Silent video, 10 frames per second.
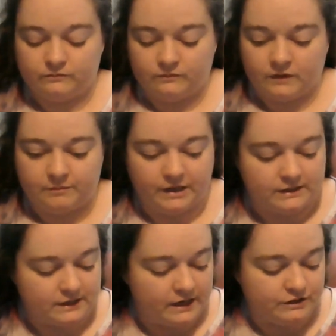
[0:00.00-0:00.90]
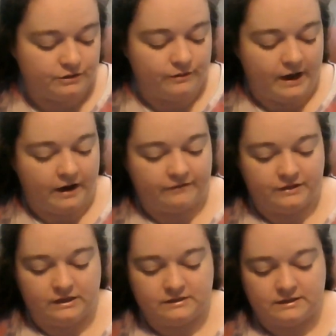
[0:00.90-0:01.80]
Because I do have
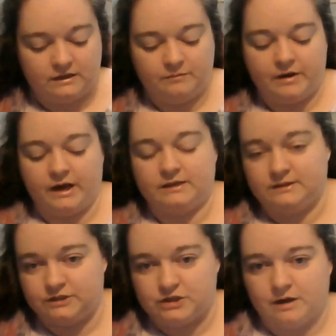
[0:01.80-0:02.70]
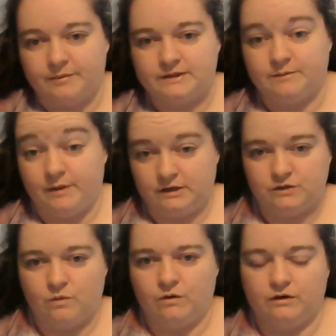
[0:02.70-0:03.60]
these in my Etsy shop as a
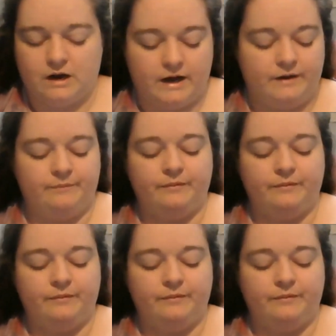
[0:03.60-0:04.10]
made-to-order item.